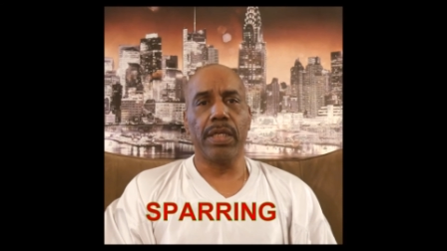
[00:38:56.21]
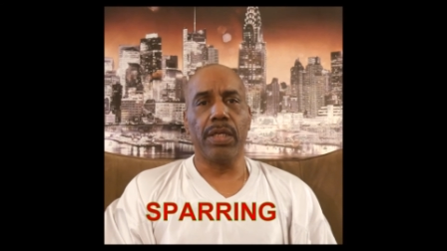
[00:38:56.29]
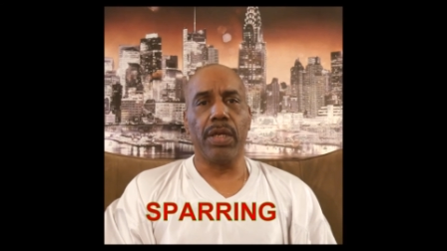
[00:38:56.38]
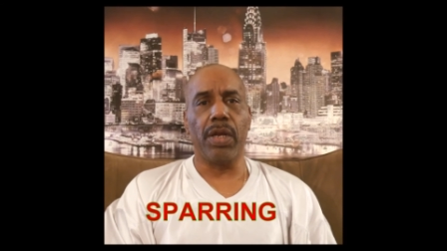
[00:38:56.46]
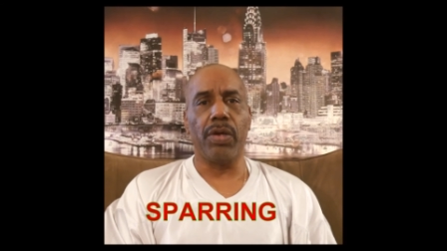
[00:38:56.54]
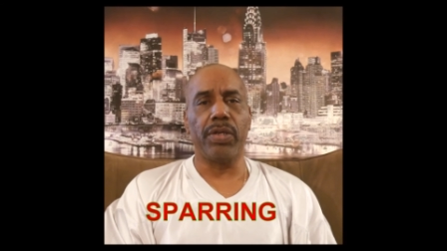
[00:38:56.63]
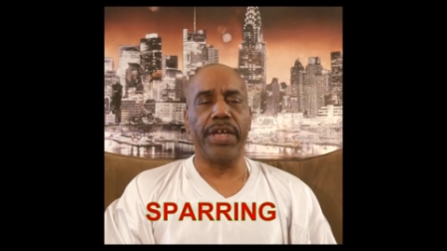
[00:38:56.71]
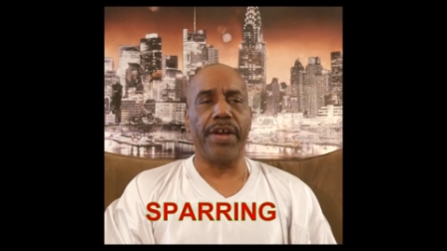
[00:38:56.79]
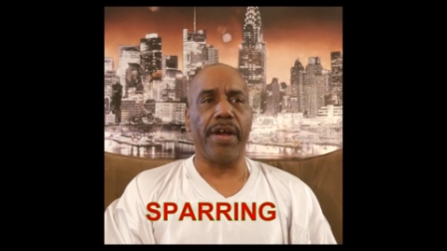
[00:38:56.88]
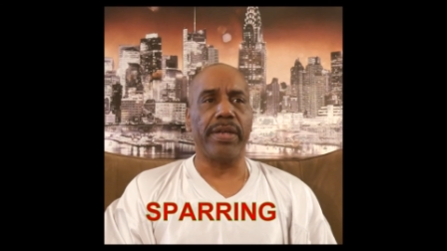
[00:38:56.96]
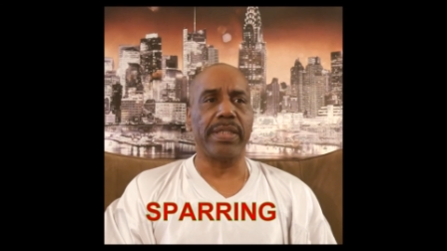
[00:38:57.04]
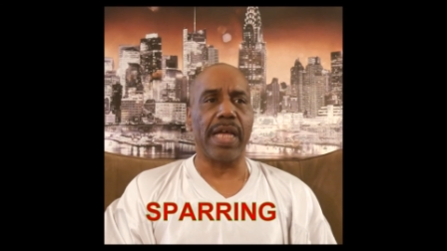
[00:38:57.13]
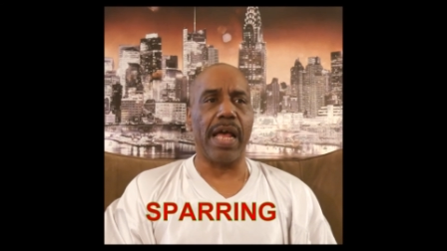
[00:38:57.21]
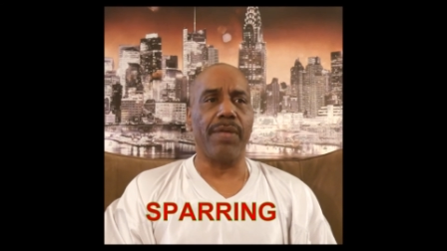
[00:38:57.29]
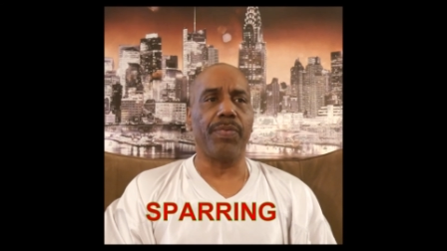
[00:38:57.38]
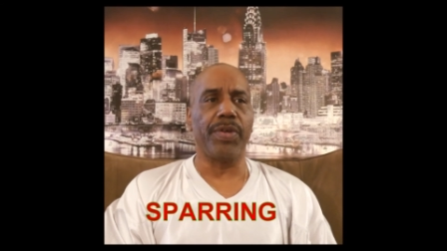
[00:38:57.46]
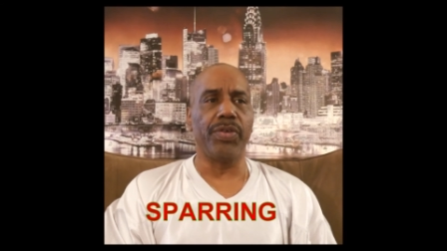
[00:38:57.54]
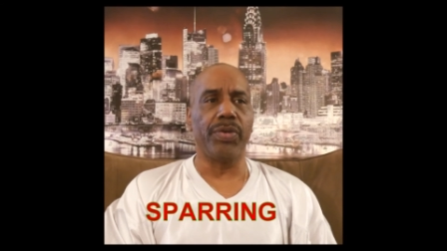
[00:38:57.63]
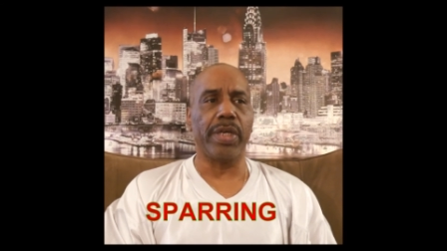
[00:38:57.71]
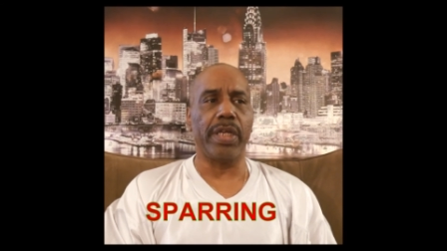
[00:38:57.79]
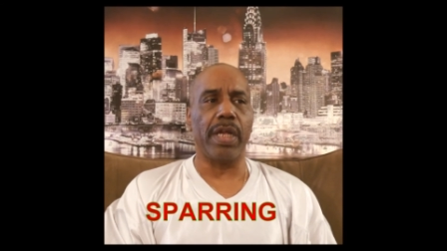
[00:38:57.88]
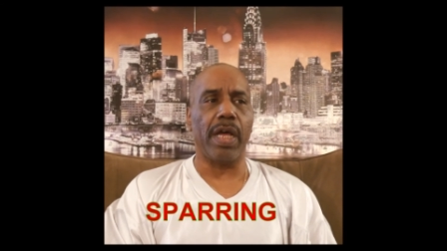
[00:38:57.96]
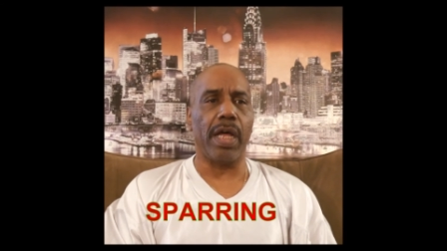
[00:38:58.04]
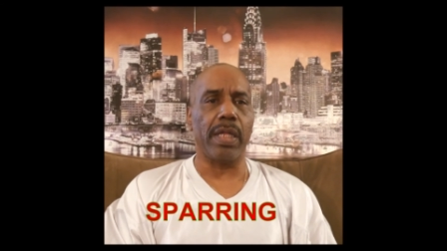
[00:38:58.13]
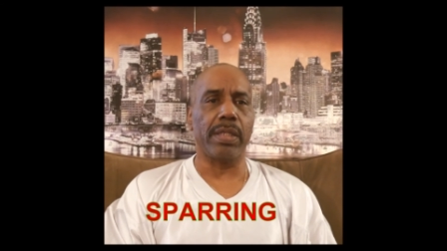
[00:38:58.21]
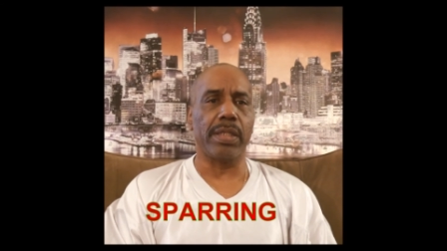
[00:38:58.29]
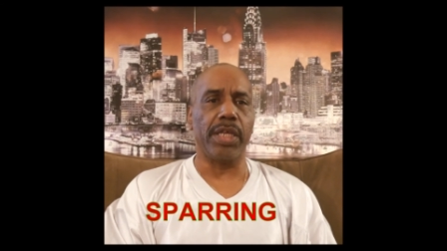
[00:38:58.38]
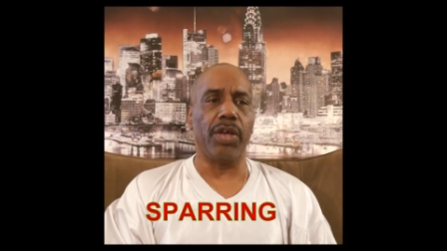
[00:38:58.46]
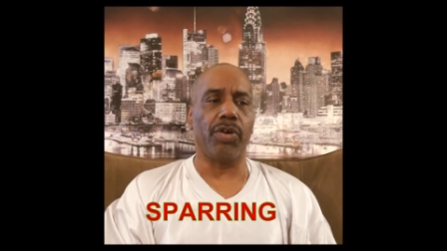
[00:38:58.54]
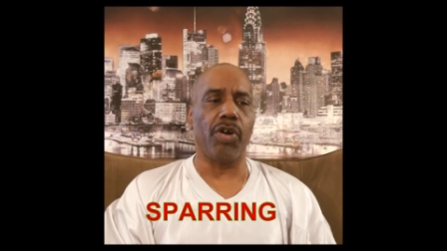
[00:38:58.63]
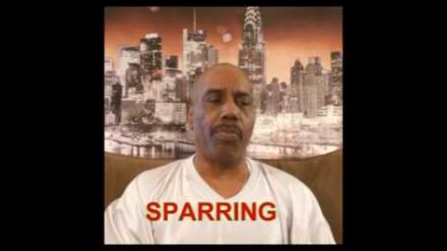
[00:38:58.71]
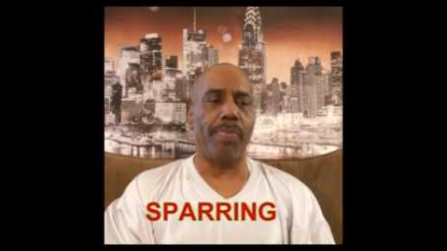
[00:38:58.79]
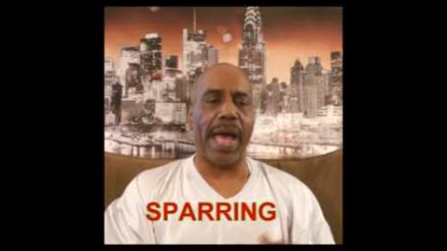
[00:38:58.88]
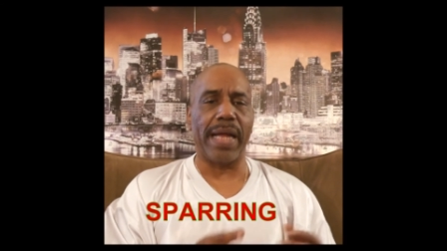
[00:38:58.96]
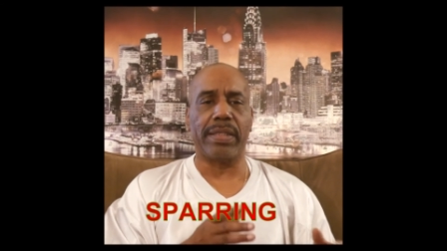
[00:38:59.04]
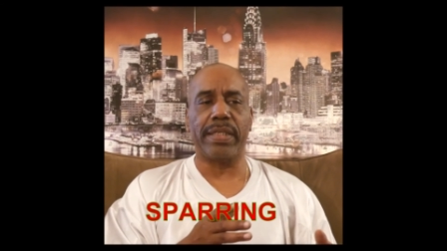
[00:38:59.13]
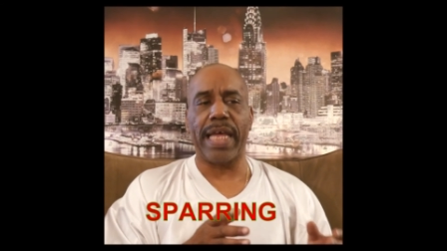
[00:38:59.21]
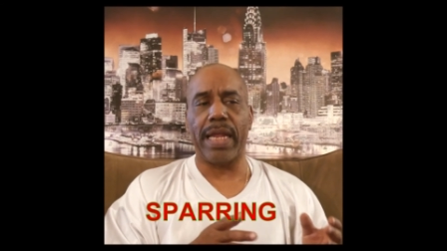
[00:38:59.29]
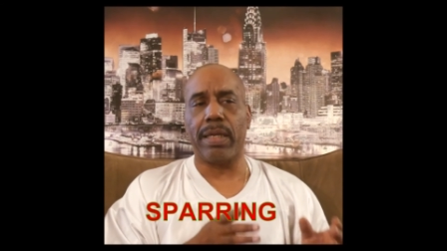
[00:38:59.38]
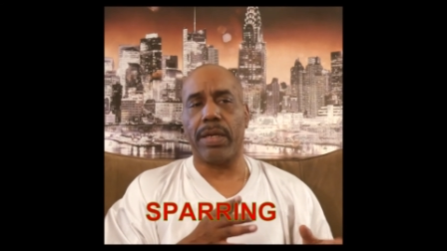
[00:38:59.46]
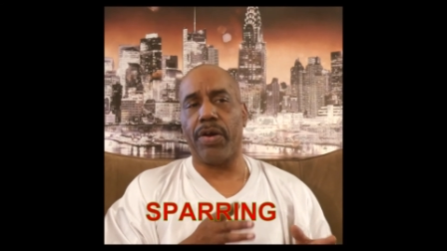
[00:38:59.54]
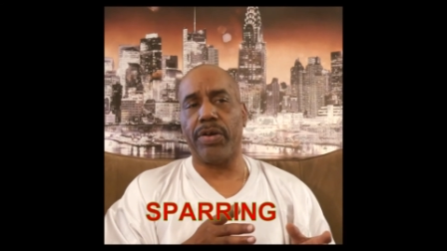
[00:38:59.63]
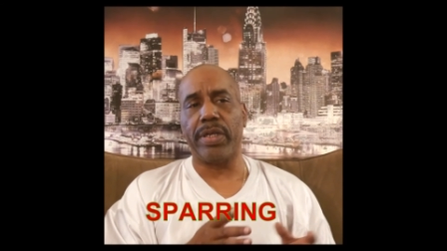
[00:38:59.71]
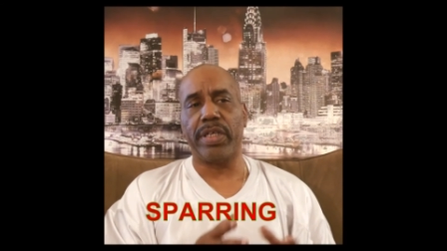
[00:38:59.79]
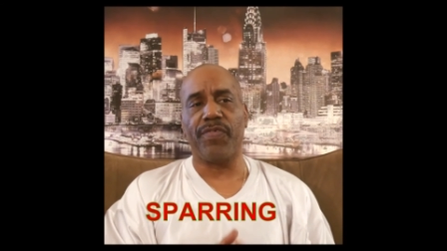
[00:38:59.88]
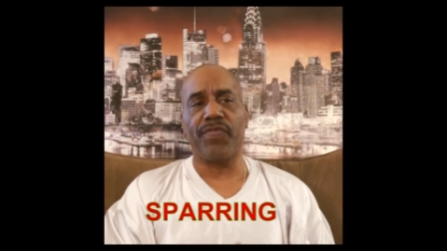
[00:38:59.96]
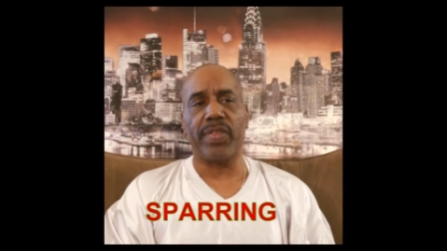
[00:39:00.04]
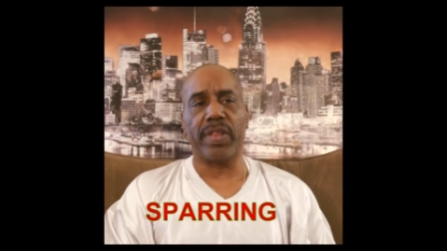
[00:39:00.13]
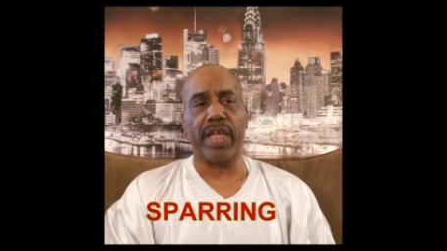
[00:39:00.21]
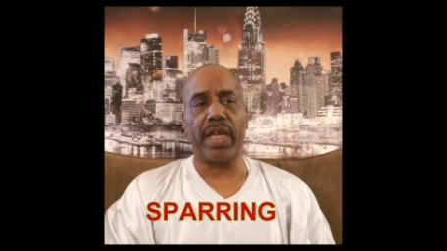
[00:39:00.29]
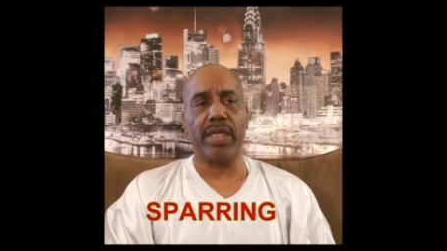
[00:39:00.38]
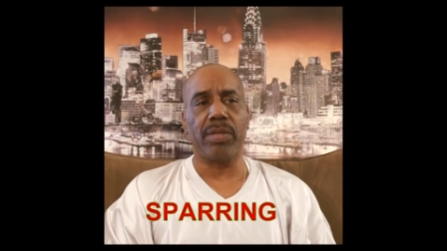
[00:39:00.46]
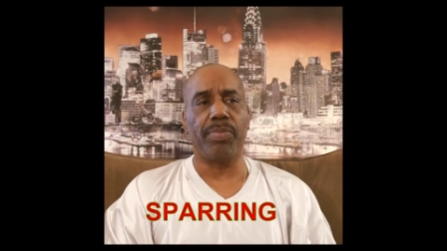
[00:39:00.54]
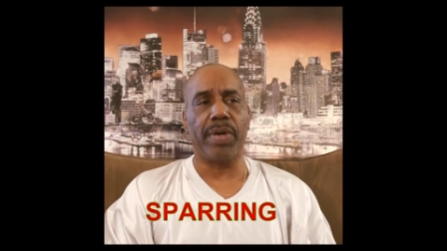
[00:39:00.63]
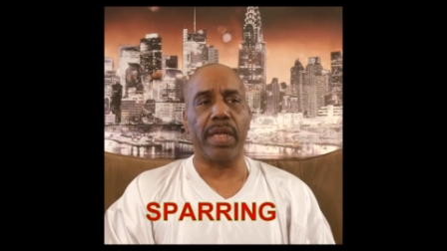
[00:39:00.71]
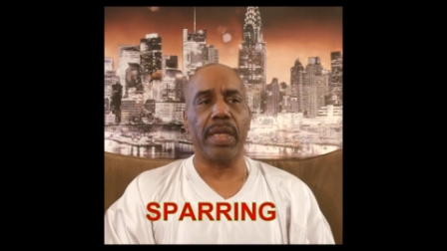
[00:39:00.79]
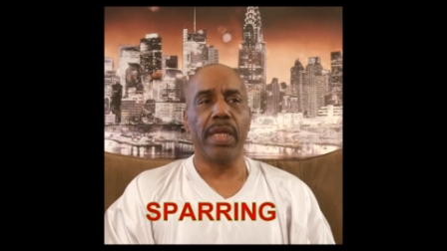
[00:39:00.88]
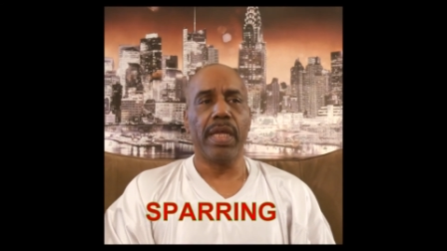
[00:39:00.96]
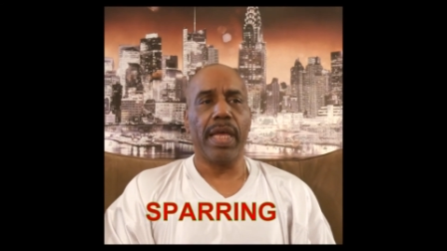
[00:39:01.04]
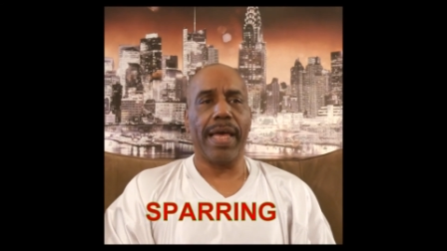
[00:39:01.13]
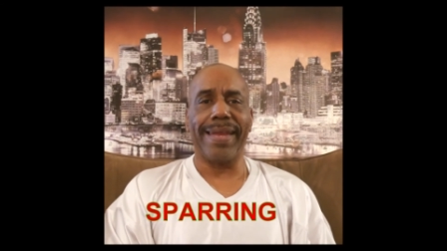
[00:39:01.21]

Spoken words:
You know, there are times where you can still go back to that and learning different things, but a